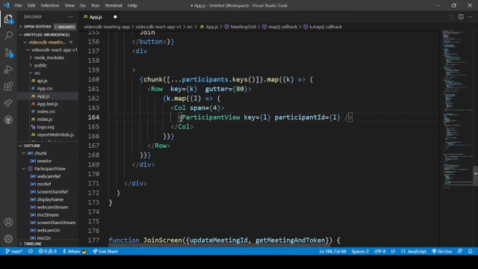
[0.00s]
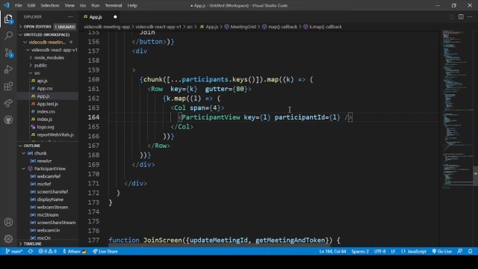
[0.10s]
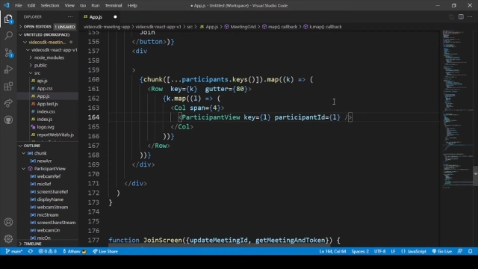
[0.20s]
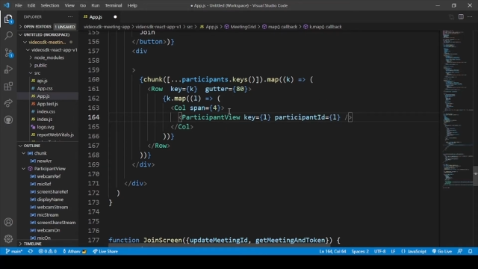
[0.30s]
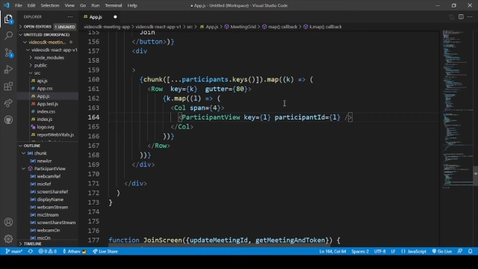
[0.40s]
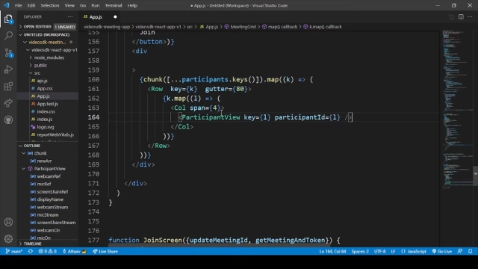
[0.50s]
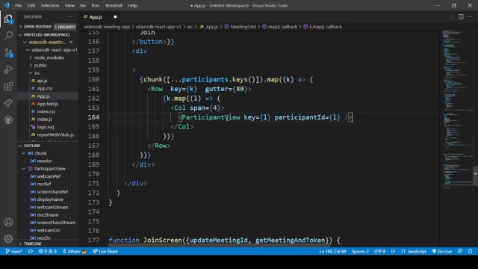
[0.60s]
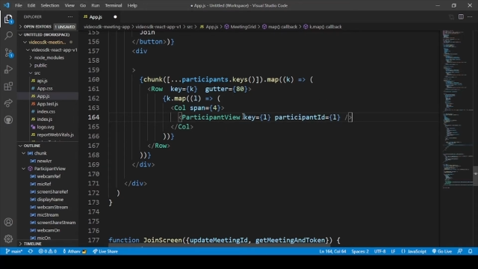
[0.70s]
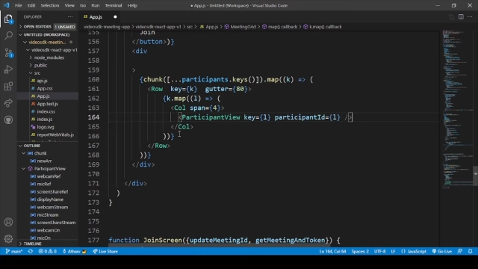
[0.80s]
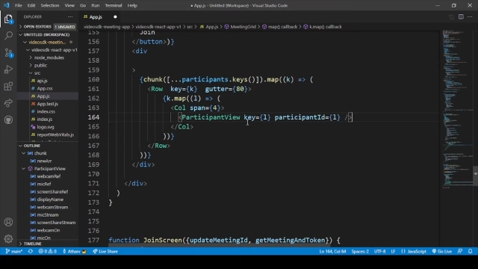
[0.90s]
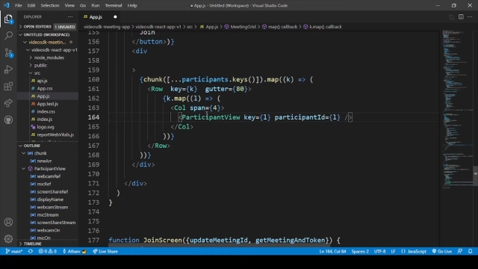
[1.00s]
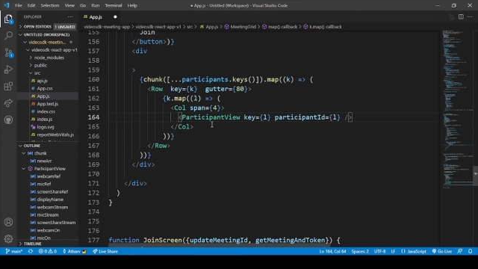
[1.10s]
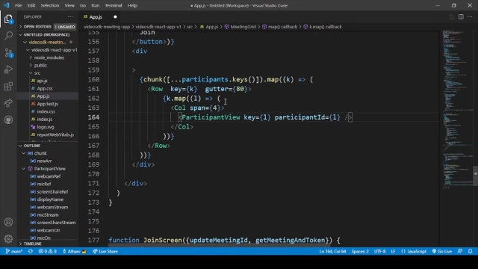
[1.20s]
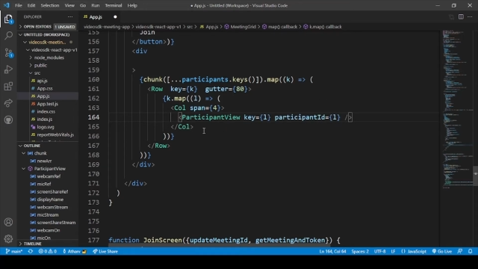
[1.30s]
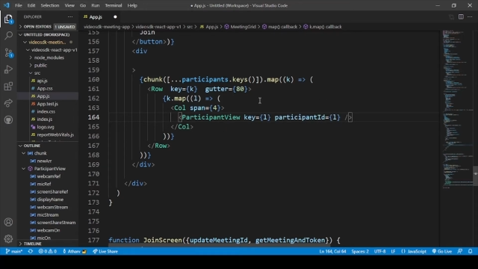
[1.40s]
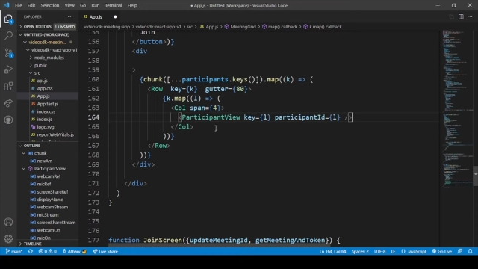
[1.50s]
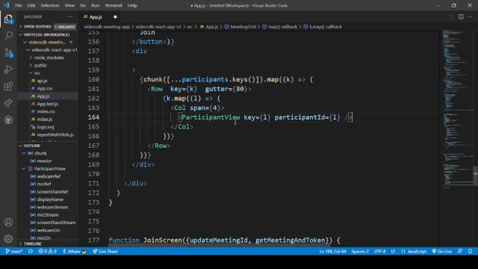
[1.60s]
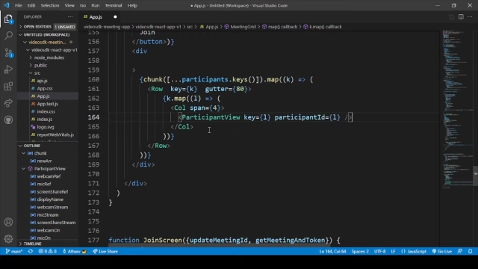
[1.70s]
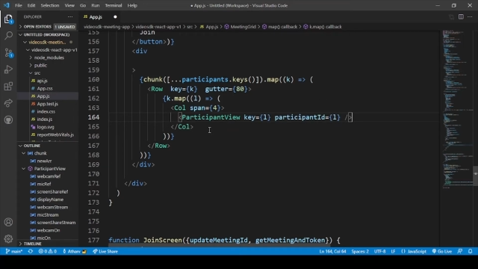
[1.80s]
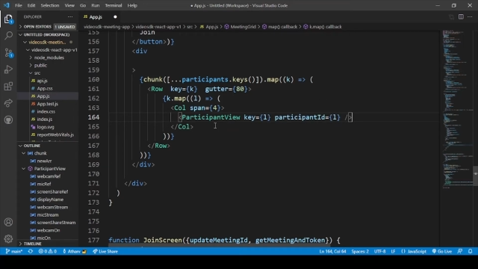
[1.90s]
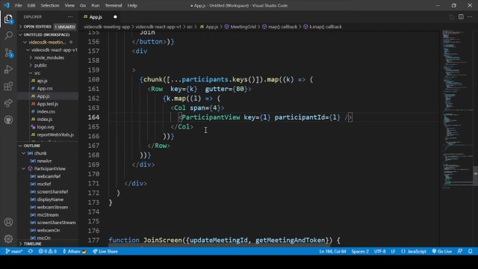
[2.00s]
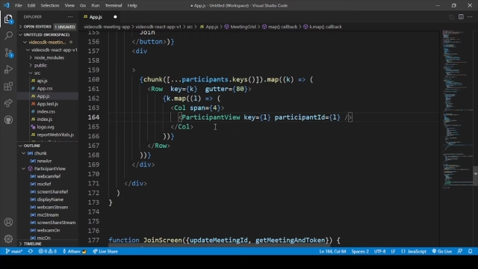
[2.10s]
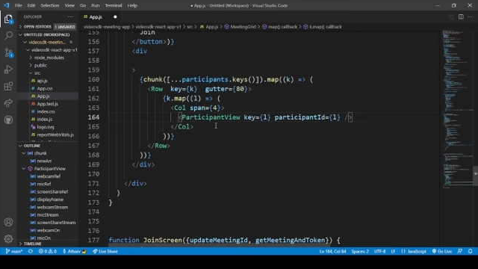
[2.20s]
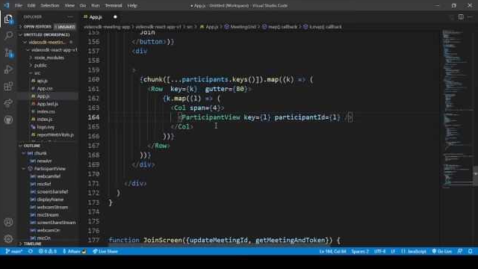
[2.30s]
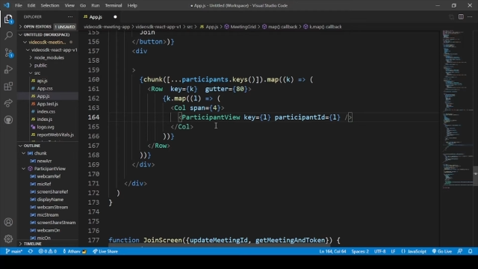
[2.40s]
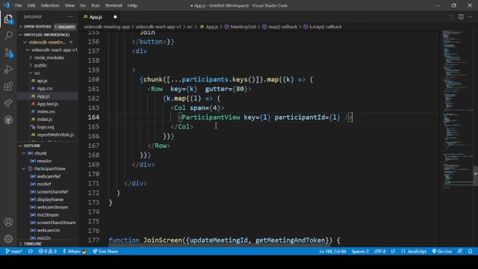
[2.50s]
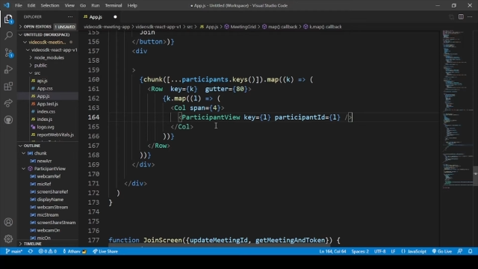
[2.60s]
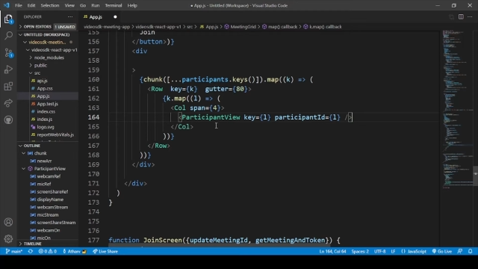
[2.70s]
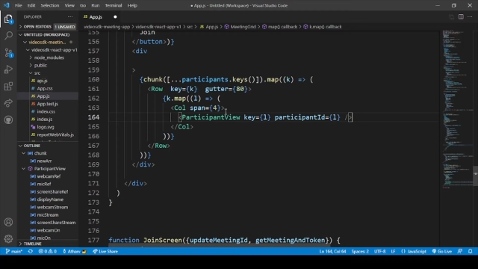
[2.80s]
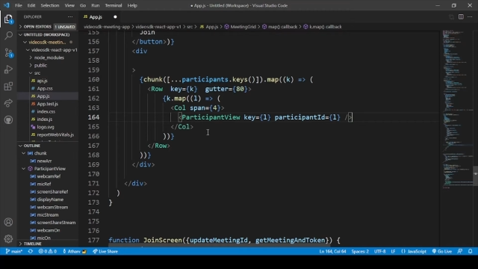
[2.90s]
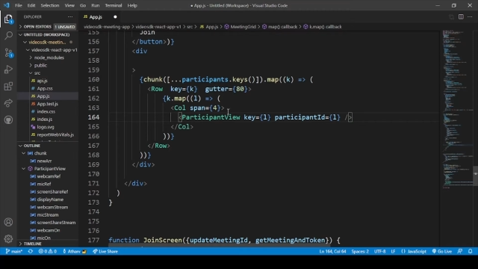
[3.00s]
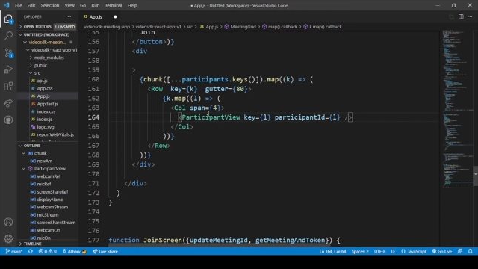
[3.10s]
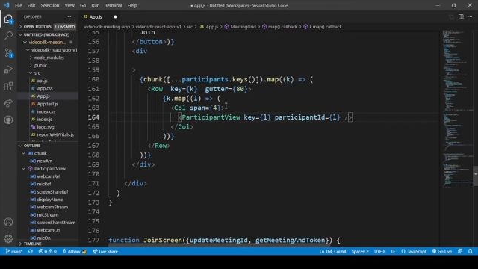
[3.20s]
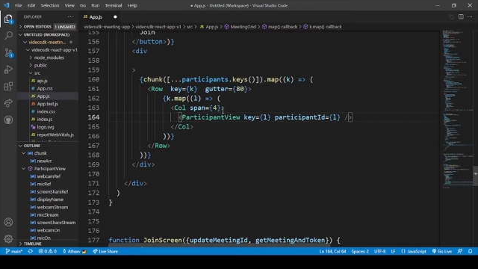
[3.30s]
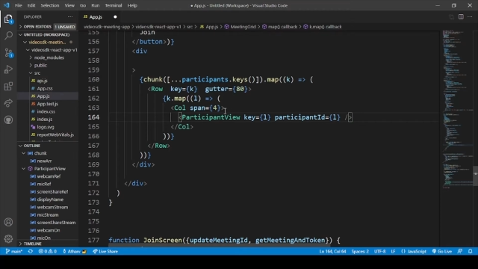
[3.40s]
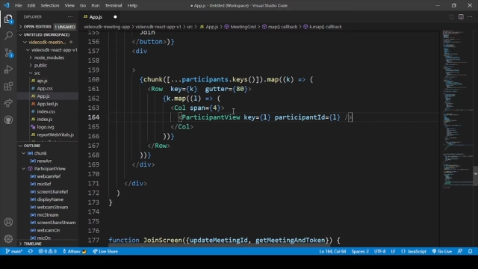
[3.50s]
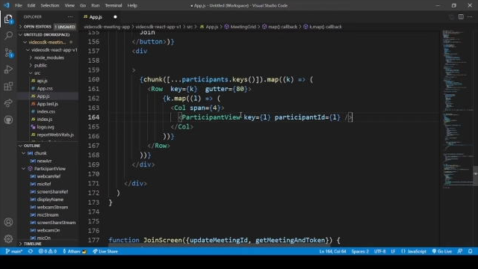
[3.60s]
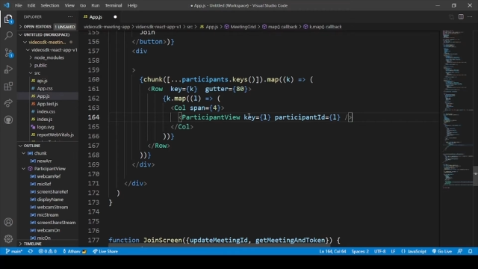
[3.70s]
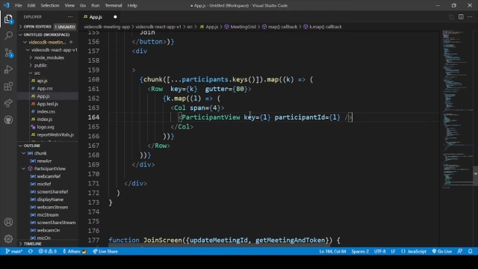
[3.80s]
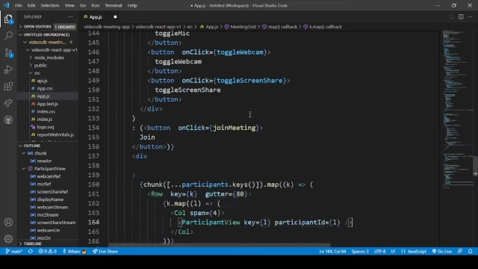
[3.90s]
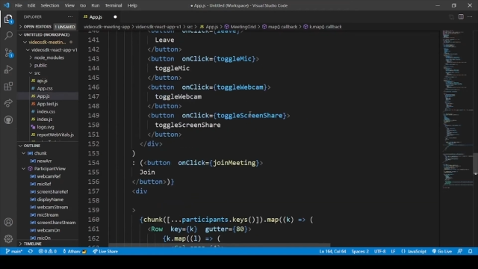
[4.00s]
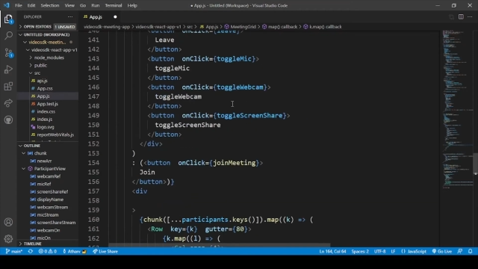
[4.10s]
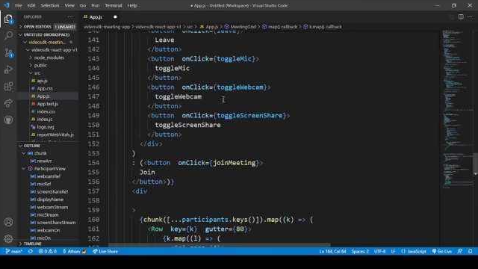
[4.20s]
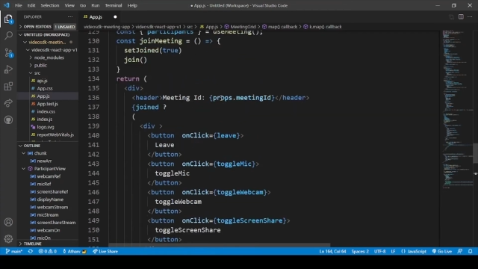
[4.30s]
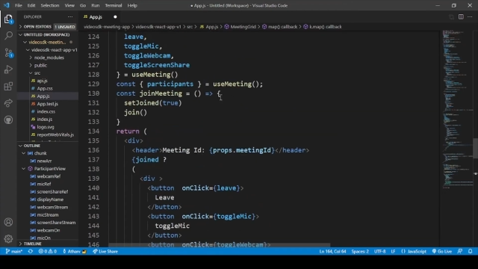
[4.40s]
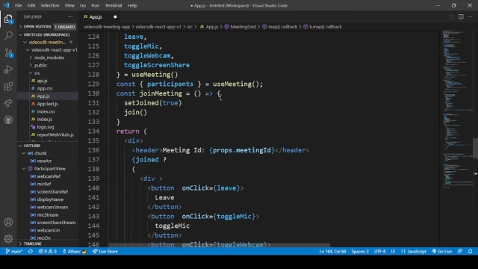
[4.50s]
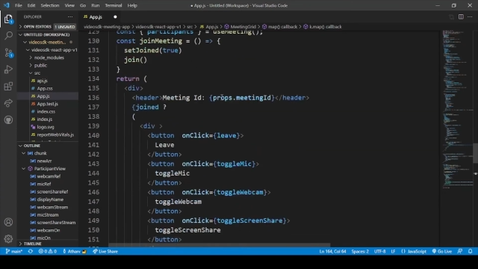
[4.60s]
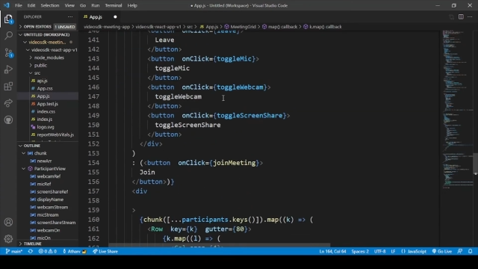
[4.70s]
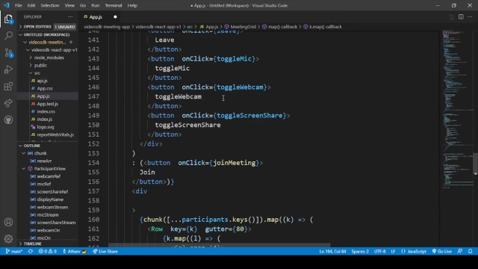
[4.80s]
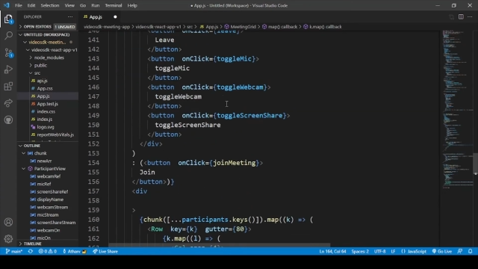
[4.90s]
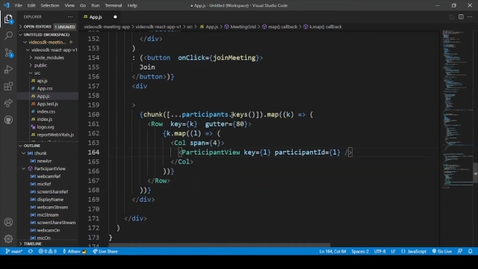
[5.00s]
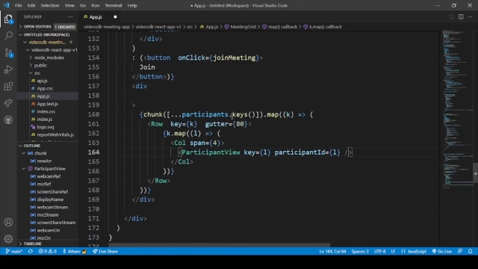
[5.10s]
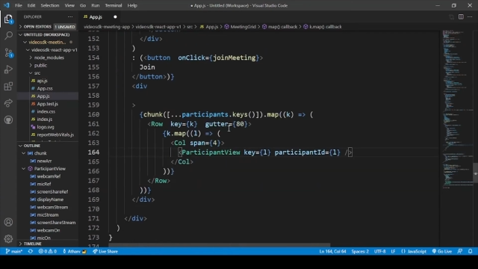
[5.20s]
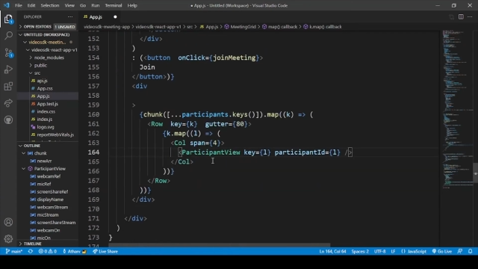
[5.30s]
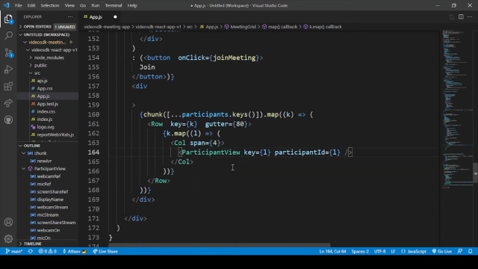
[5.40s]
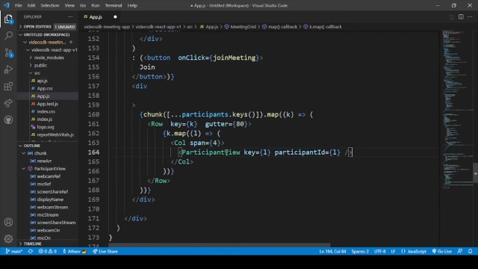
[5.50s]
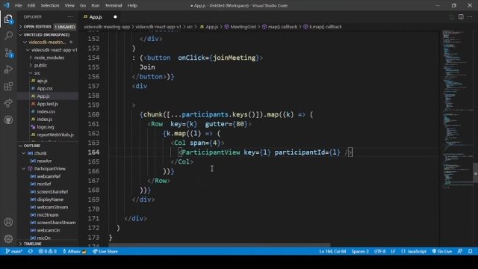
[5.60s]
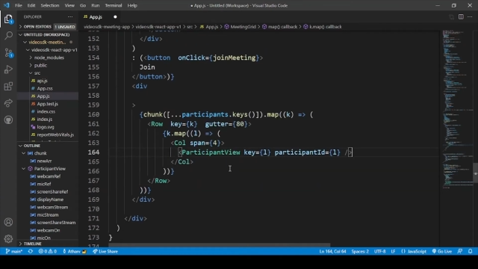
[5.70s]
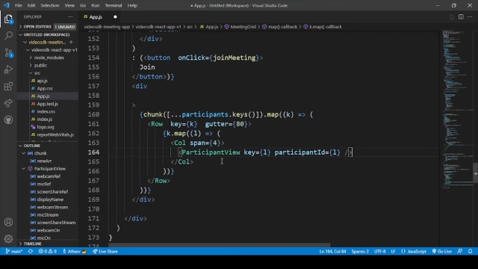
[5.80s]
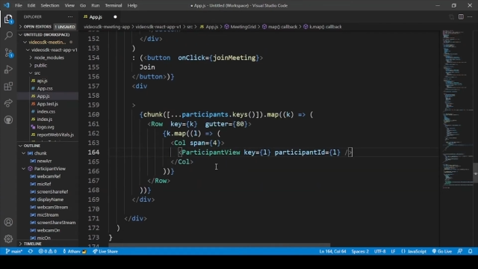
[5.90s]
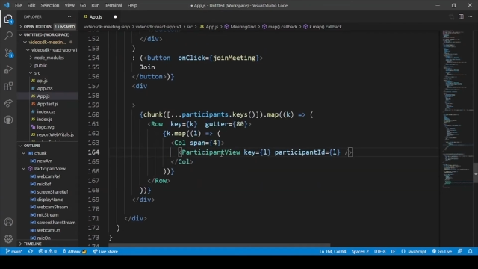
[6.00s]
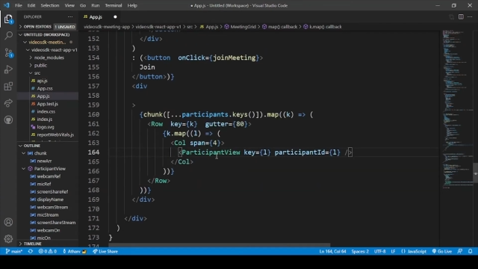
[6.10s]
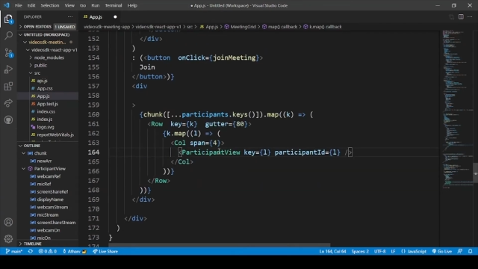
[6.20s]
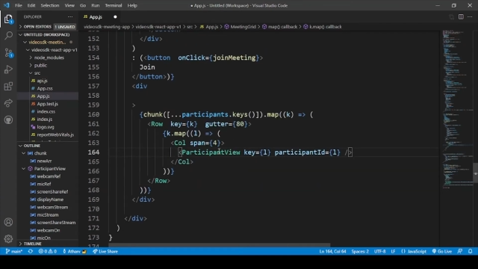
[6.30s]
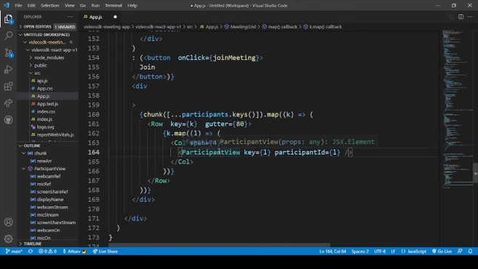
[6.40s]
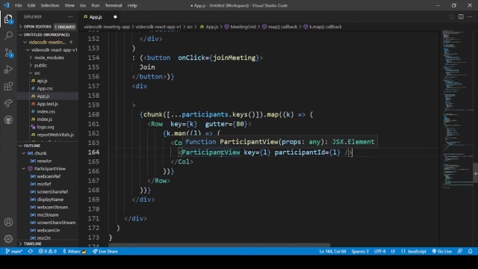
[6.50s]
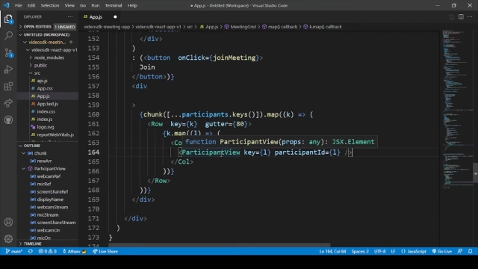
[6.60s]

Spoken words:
No face is visible, so there are no lips to read.